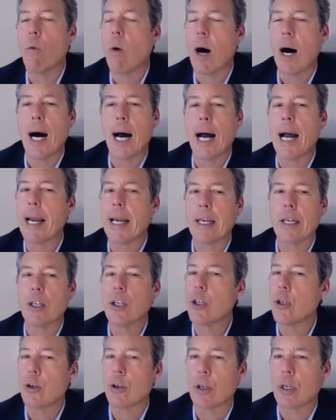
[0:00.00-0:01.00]
of
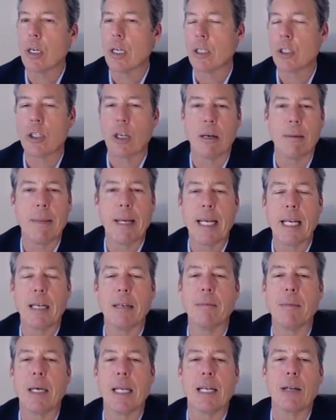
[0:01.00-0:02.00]
why you're going to
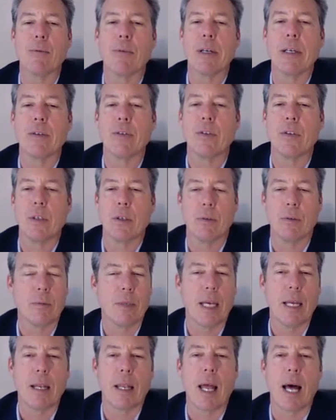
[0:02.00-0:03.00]
start making money real
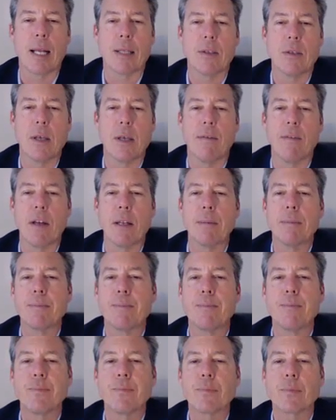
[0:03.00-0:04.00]
soon, and lots
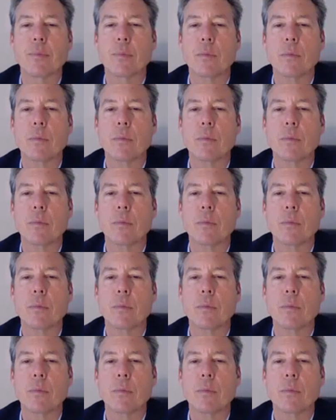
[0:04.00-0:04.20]
of it.